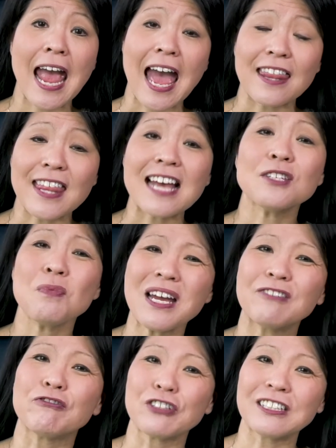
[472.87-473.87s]
And that's
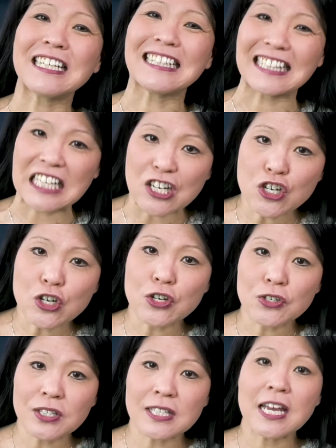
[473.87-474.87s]
what really
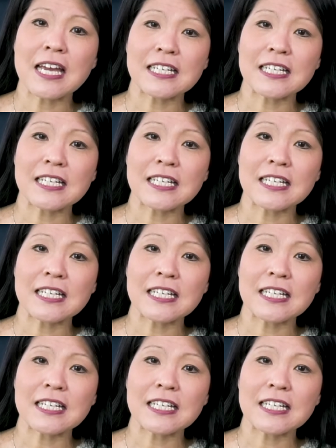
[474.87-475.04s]
lenders